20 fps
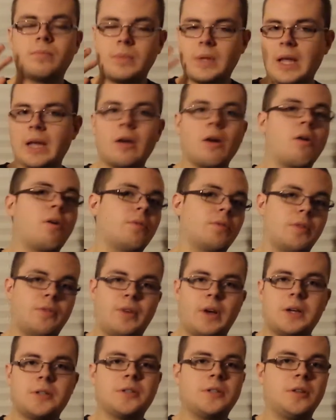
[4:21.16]
they go off the
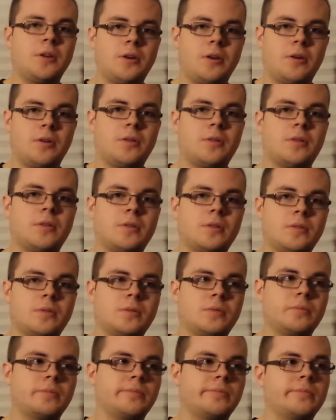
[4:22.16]
face of the earth,
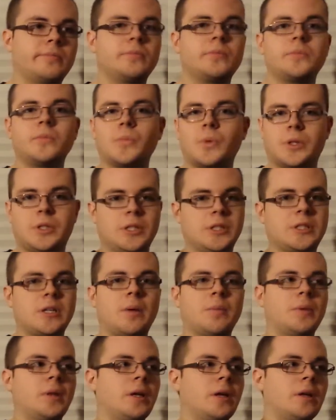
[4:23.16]
which is
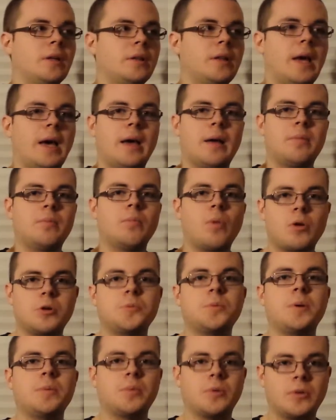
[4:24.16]
something that
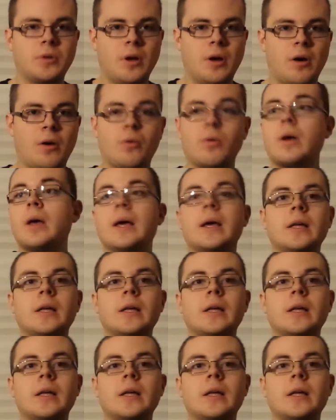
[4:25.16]
most people know.